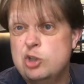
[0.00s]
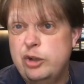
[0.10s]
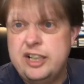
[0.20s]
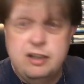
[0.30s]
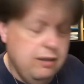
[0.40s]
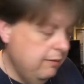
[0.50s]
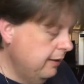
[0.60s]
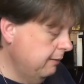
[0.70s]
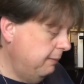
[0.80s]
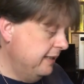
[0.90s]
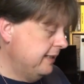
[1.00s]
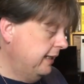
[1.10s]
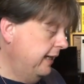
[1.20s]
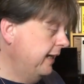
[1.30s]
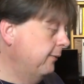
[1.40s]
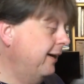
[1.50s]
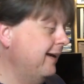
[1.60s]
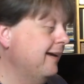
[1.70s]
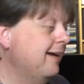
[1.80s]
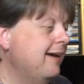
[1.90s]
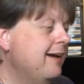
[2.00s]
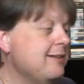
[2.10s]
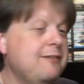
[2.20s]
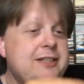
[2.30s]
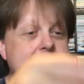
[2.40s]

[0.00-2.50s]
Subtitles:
sod it, basically. Anyway, so